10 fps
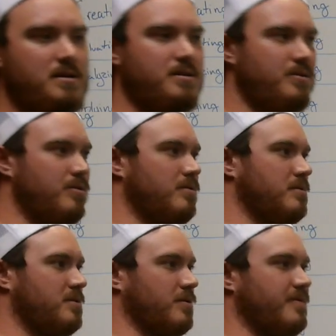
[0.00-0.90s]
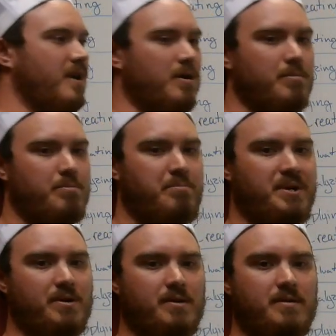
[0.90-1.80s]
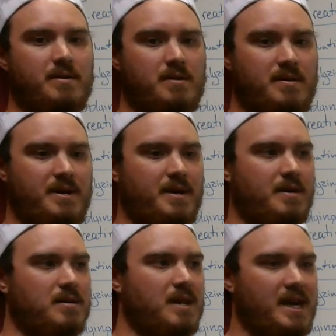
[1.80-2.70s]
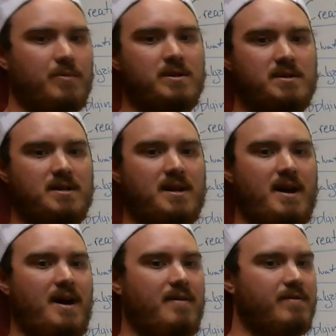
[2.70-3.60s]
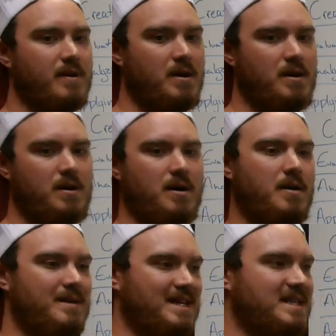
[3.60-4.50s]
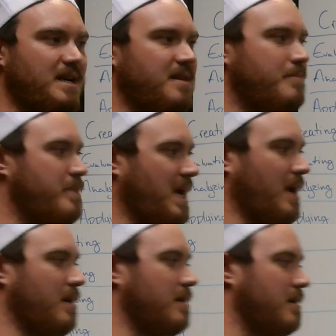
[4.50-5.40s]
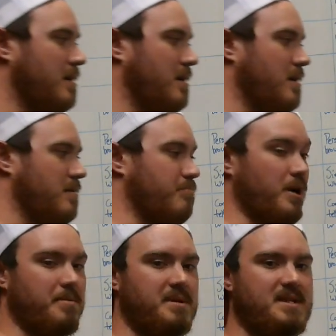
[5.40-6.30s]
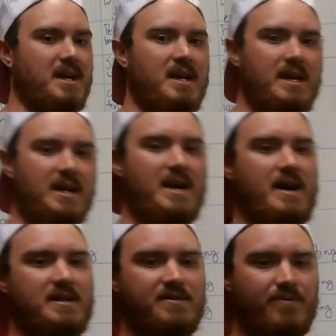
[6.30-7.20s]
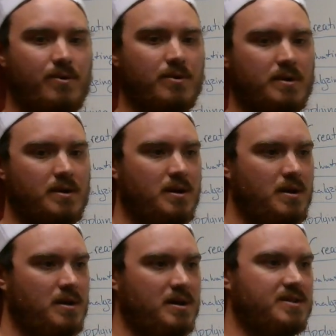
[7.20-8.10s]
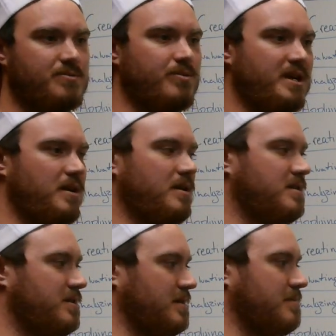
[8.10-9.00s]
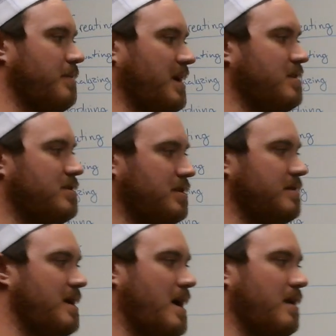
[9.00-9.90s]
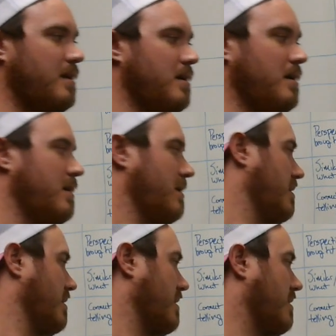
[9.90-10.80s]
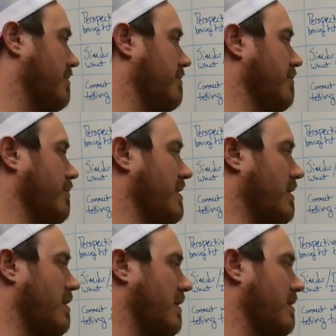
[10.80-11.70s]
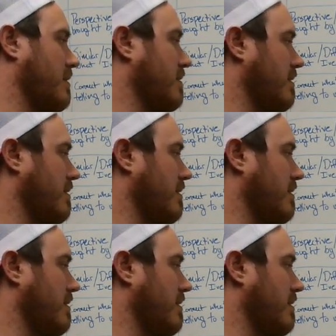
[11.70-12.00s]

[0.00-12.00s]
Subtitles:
to sort of help build their language that they have. And that's kind of the main purpose that he has for his reading, is just making sure that, we are